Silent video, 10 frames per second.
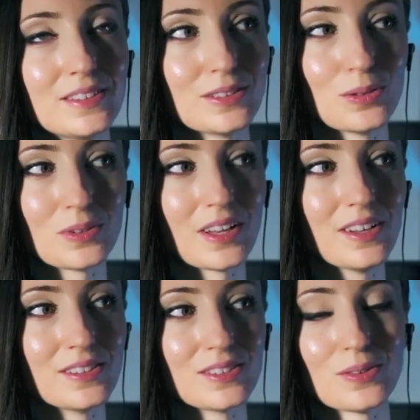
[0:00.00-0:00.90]

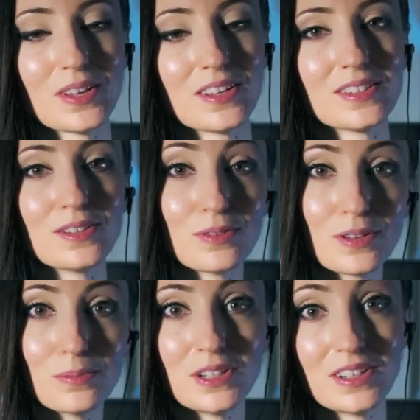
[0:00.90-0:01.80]
Okay, so that's it for
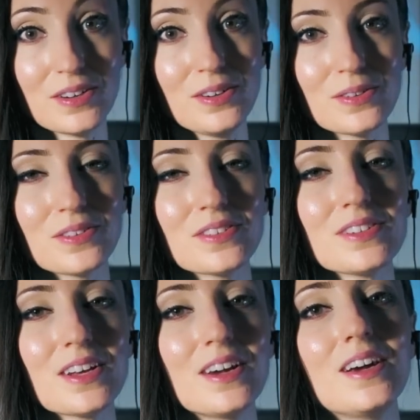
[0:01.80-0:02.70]
the materials.